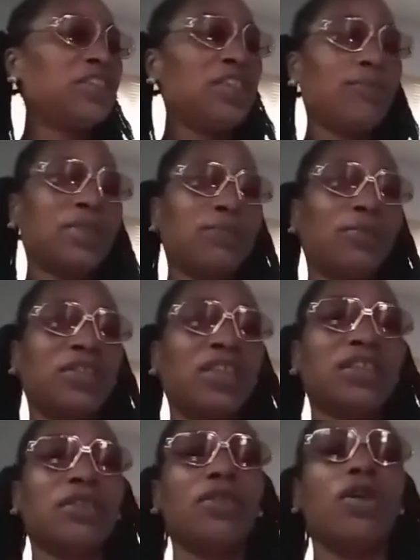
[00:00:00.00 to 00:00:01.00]
demons. But
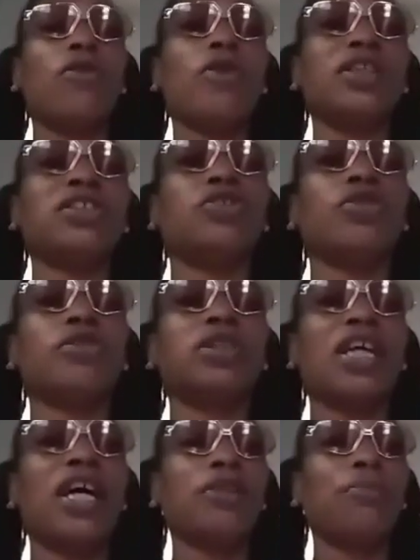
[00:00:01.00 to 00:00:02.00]
just know, it's your
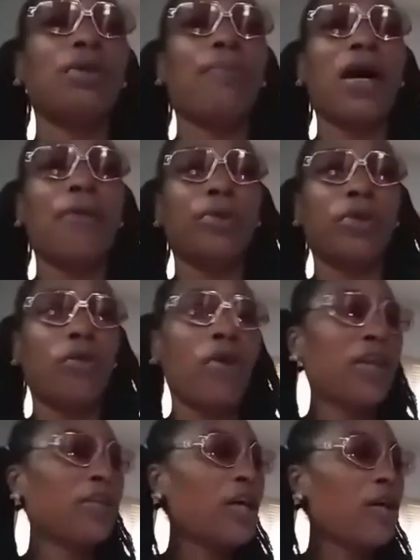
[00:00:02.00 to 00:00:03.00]
time to be popular
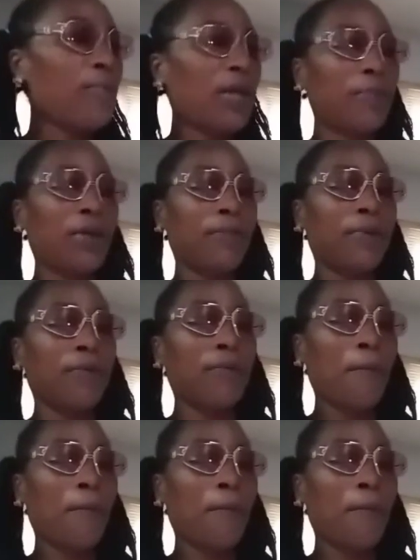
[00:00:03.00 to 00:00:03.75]
right now, my baby.